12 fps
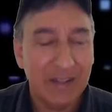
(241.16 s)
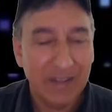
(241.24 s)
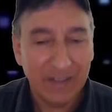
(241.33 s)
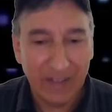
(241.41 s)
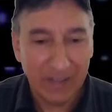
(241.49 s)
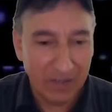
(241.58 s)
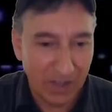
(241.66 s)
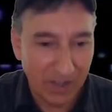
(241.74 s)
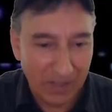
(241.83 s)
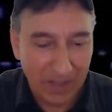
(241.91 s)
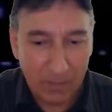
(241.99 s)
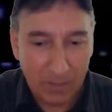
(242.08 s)
they
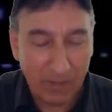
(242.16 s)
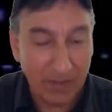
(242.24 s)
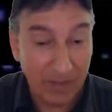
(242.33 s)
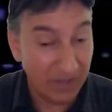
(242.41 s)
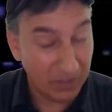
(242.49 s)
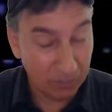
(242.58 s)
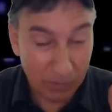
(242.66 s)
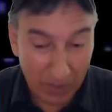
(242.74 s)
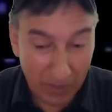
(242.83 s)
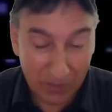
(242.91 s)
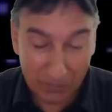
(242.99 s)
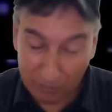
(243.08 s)
keep, and it's
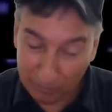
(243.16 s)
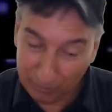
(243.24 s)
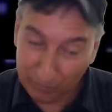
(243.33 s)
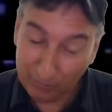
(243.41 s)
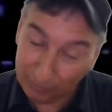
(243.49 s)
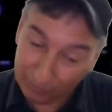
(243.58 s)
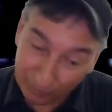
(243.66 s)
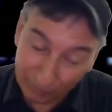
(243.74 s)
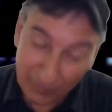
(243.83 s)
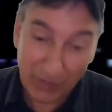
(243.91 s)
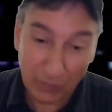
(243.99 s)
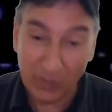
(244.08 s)
pretty
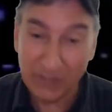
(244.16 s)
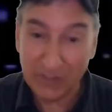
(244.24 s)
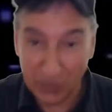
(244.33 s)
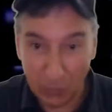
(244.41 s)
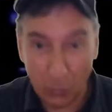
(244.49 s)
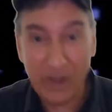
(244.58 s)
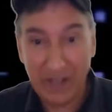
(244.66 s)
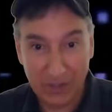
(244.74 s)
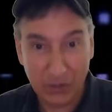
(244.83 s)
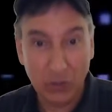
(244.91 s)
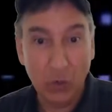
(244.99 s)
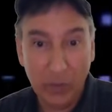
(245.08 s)
interesting the way they
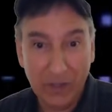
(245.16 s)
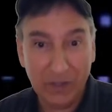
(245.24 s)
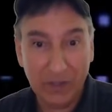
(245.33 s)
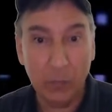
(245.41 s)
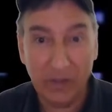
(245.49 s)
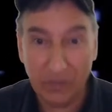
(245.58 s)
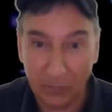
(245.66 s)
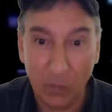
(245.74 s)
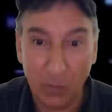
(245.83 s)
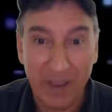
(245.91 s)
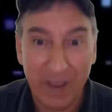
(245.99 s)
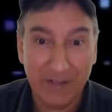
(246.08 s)
do it, the way the
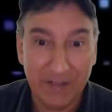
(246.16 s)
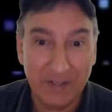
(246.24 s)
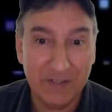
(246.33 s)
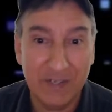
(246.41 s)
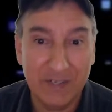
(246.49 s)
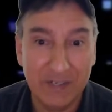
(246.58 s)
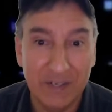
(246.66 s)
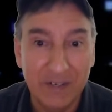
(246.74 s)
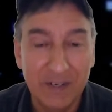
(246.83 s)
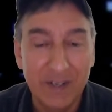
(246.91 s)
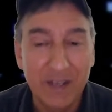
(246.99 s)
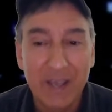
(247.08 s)
format sets
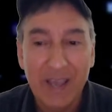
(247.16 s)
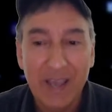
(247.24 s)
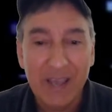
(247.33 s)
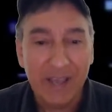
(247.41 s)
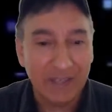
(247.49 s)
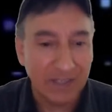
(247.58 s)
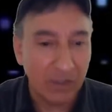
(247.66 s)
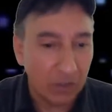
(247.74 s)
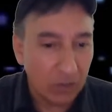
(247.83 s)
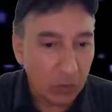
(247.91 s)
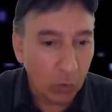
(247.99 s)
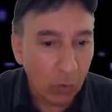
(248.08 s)
in, is they'll
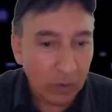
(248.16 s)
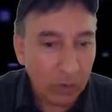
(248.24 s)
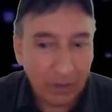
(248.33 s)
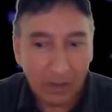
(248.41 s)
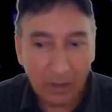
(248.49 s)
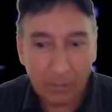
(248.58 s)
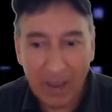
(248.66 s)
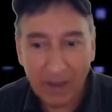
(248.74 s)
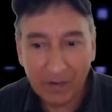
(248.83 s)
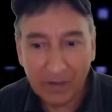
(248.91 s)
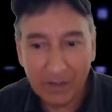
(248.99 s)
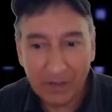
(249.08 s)
talk a little
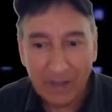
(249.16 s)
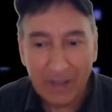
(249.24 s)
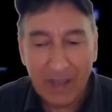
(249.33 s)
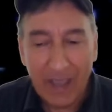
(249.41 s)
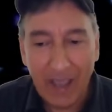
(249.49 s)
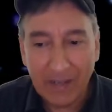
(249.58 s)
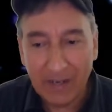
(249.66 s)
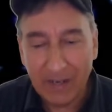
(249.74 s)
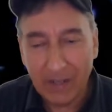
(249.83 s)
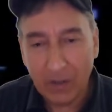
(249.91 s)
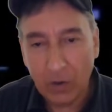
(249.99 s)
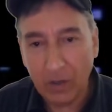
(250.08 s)
about it, and then
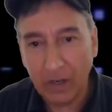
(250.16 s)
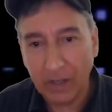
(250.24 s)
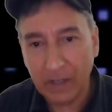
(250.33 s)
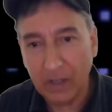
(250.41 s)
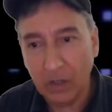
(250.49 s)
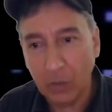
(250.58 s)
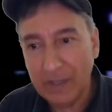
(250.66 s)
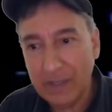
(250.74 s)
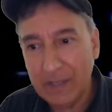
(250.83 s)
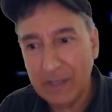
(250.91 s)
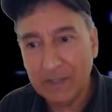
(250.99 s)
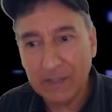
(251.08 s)
they kind of like, you know,
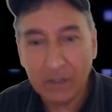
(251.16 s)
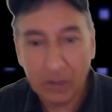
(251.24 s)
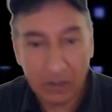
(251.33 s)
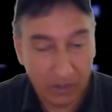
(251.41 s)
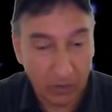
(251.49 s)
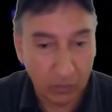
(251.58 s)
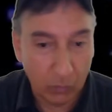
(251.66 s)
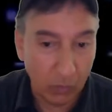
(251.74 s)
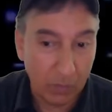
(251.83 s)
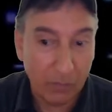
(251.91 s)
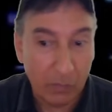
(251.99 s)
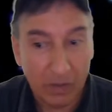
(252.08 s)
ease into, like they'll talk
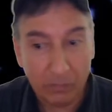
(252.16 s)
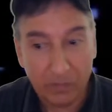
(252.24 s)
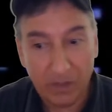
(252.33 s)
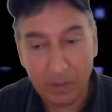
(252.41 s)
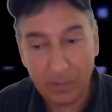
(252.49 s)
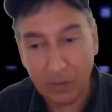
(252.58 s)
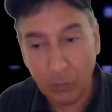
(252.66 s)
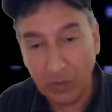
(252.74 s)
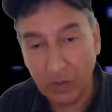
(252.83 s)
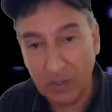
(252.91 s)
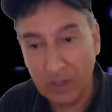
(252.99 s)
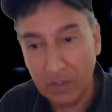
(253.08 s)
about, well, I'm thinking about quitting
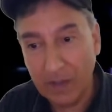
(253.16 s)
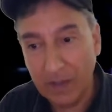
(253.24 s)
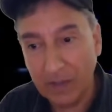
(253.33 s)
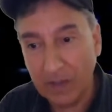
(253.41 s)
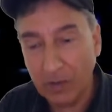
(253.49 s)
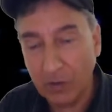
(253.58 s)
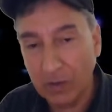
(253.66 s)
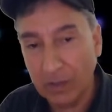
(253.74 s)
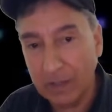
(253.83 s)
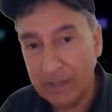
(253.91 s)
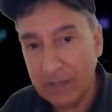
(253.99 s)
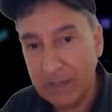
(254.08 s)
on eBay, and then they kind of
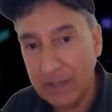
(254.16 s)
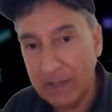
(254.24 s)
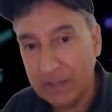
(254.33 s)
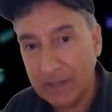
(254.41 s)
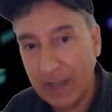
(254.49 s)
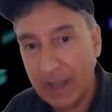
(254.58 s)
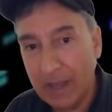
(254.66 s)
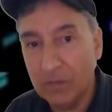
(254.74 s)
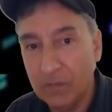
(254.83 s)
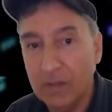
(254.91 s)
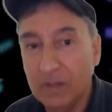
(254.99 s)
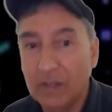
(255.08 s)
like ease out of
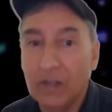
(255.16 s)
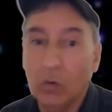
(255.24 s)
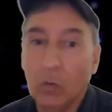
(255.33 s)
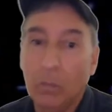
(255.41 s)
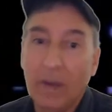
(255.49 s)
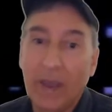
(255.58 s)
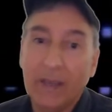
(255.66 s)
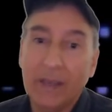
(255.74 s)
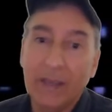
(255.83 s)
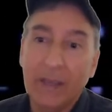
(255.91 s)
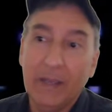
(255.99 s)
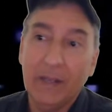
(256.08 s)
it, and then they go back
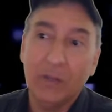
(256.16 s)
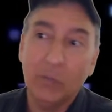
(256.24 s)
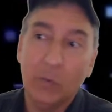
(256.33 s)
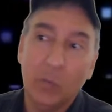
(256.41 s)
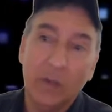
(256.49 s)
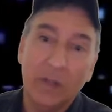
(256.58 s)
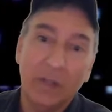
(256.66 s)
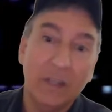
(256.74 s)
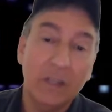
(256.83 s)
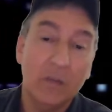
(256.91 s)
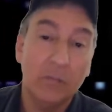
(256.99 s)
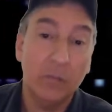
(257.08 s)
again into it. Well, and
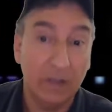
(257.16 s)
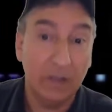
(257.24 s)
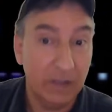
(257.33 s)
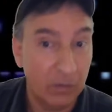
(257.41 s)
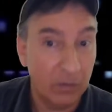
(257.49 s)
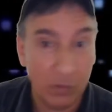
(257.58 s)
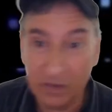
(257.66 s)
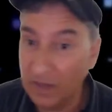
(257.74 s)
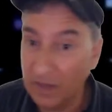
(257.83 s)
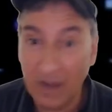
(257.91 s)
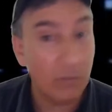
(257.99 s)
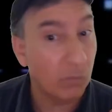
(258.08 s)
then you find out later on they're
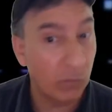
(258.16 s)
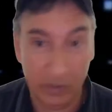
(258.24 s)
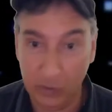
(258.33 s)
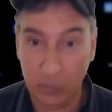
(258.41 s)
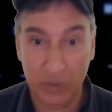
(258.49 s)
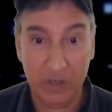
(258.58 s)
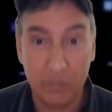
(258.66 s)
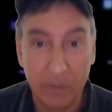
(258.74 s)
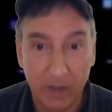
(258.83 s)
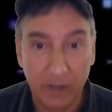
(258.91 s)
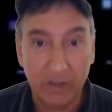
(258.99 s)
not really quitting eBay,